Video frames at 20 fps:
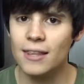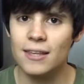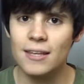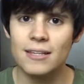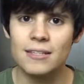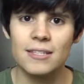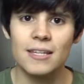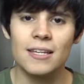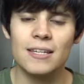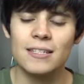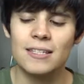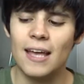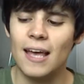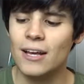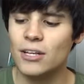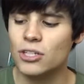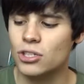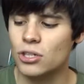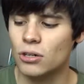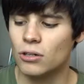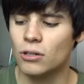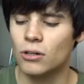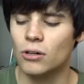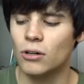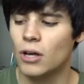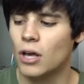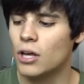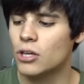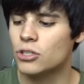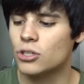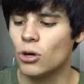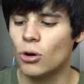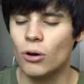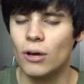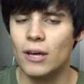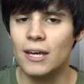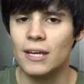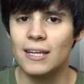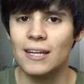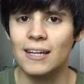This is external, so
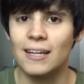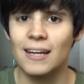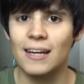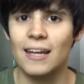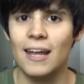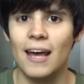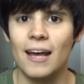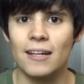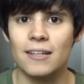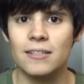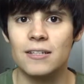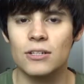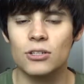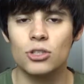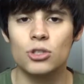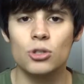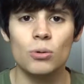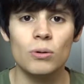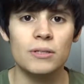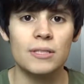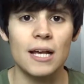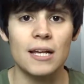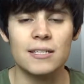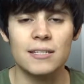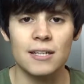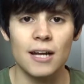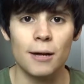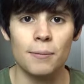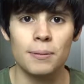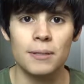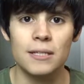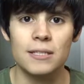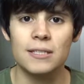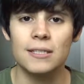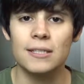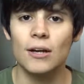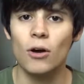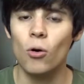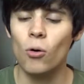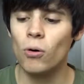it can connect to a desktop
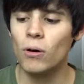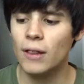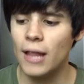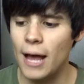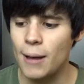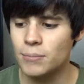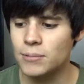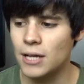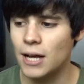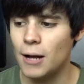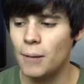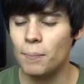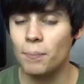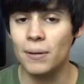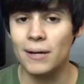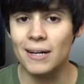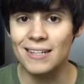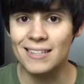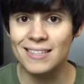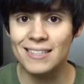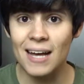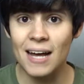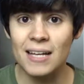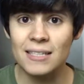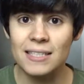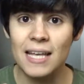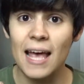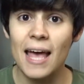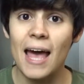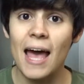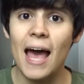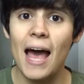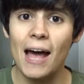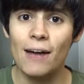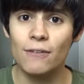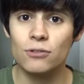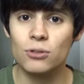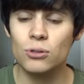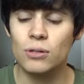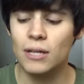PC or laptop, but it does
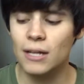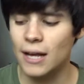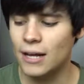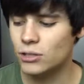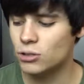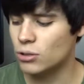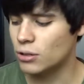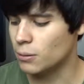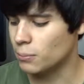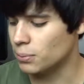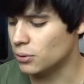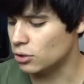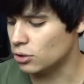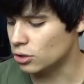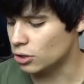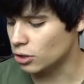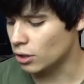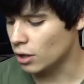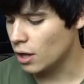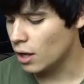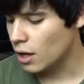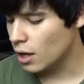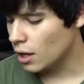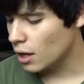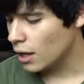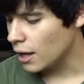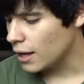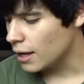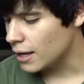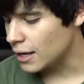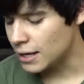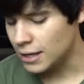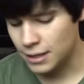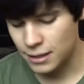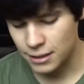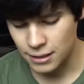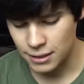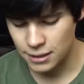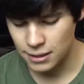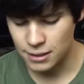have to connect to a computer.
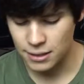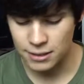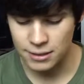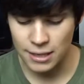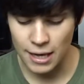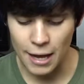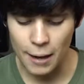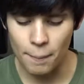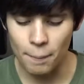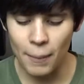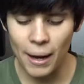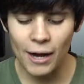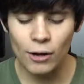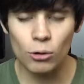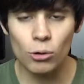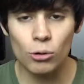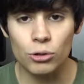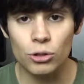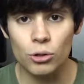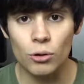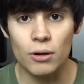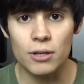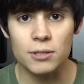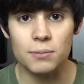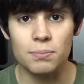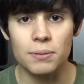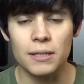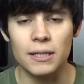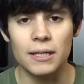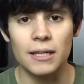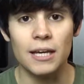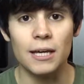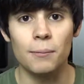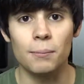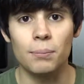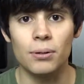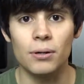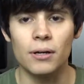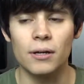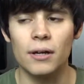It is a micro USB
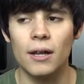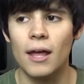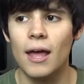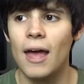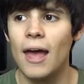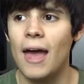input,